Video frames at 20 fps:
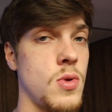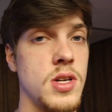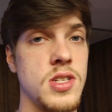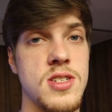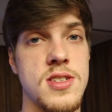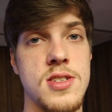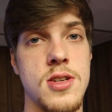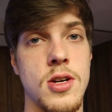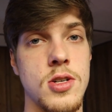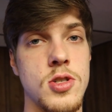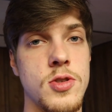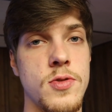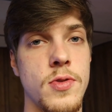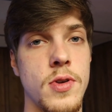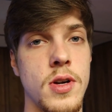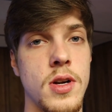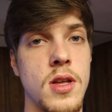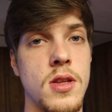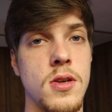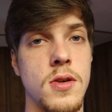well I just searched
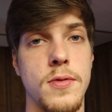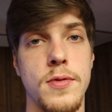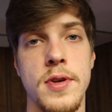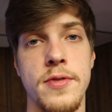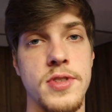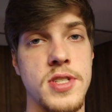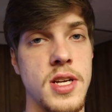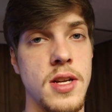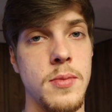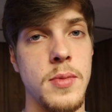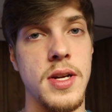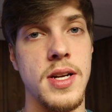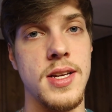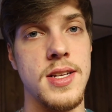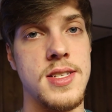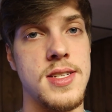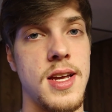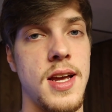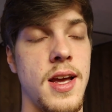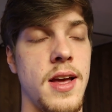for another 15
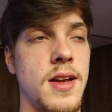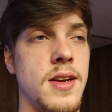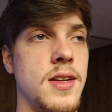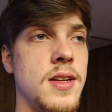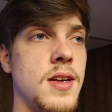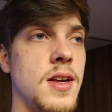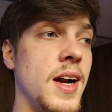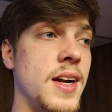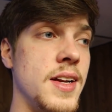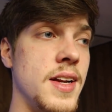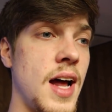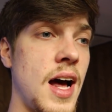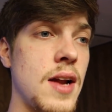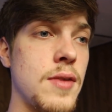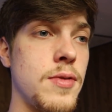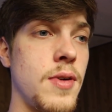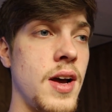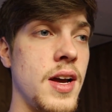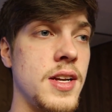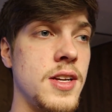minutes and I did
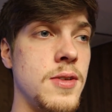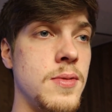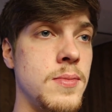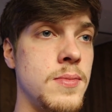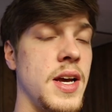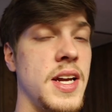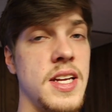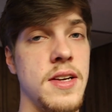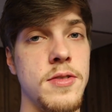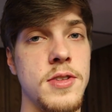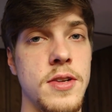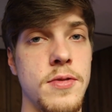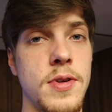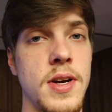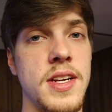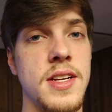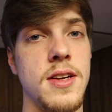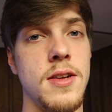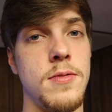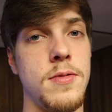not find him. And even if I
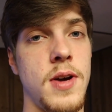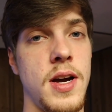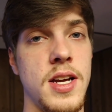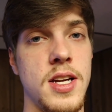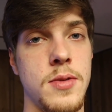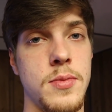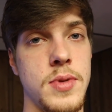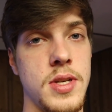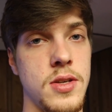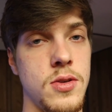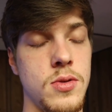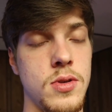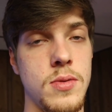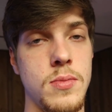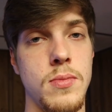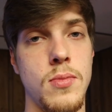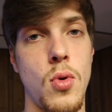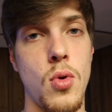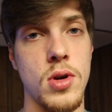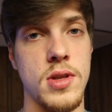did find him, he would
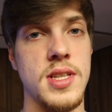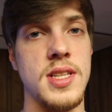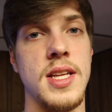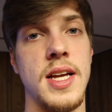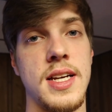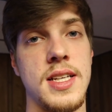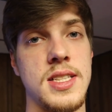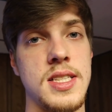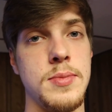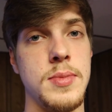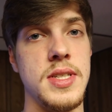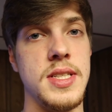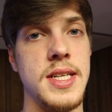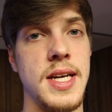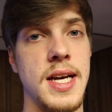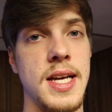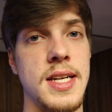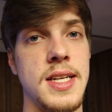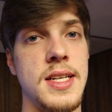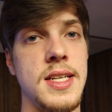more than likely be
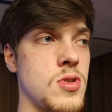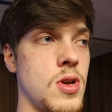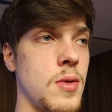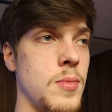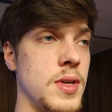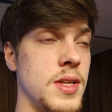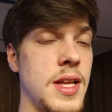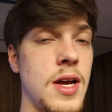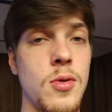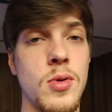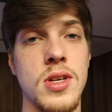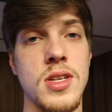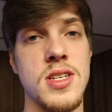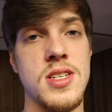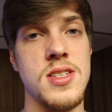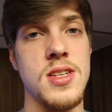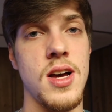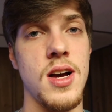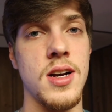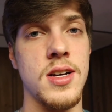dead. So I mean, that really
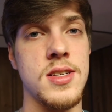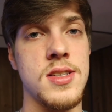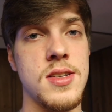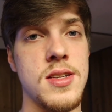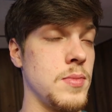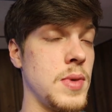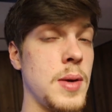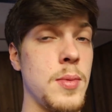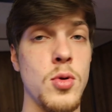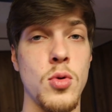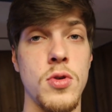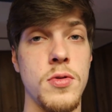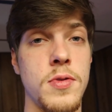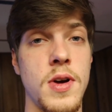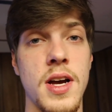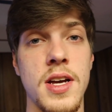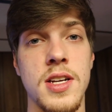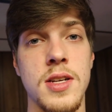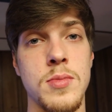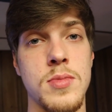sucks. Maybe we'll
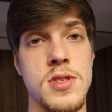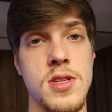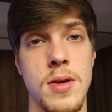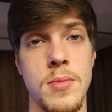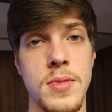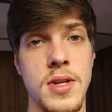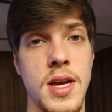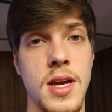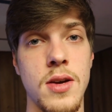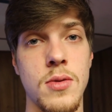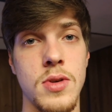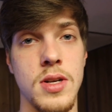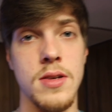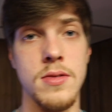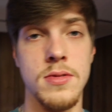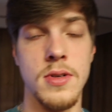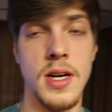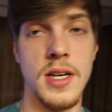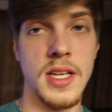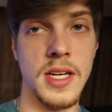find him someday
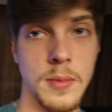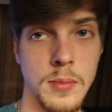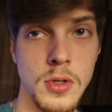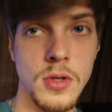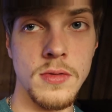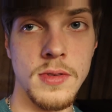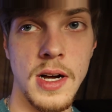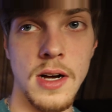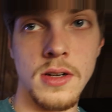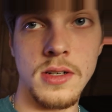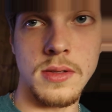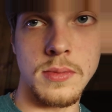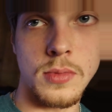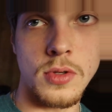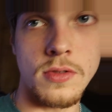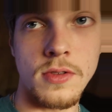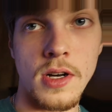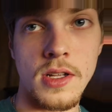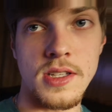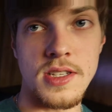whenever I move out and
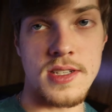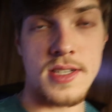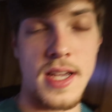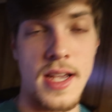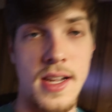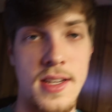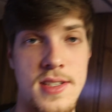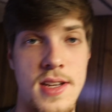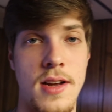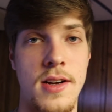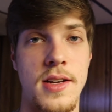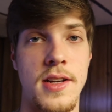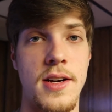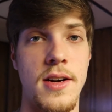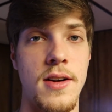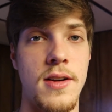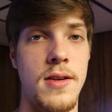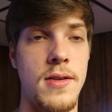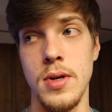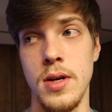move all these tanks out of
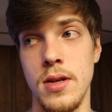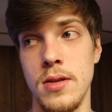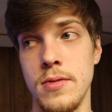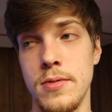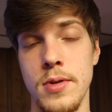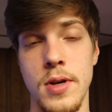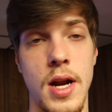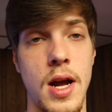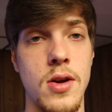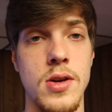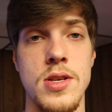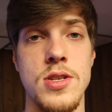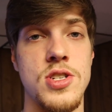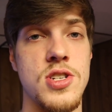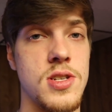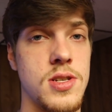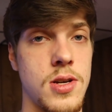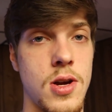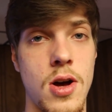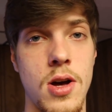here. But for now, he's
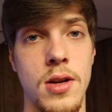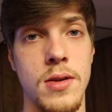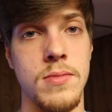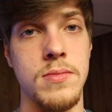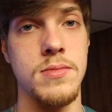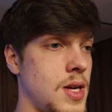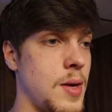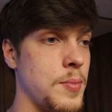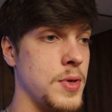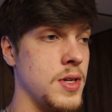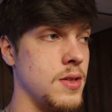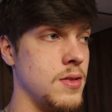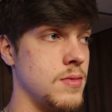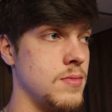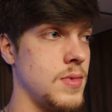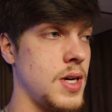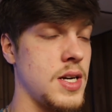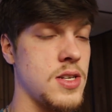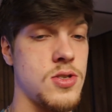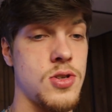just gone. I
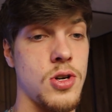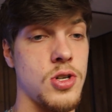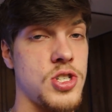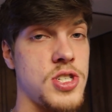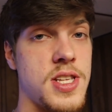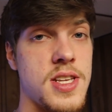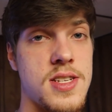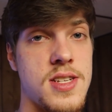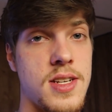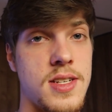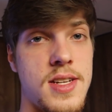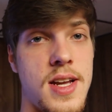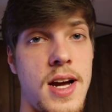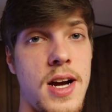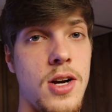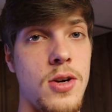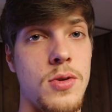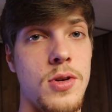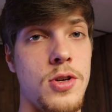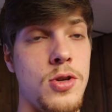mean, I searched this
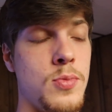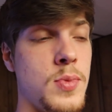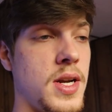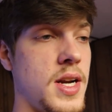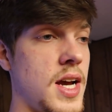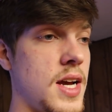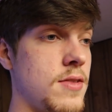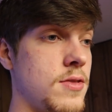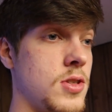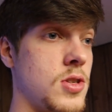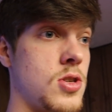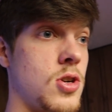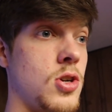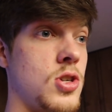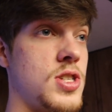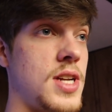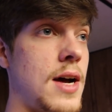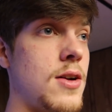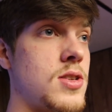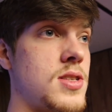entire room and I even
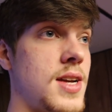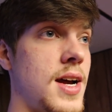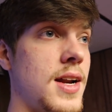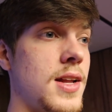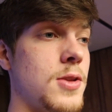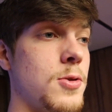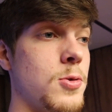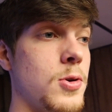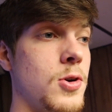searched outside of the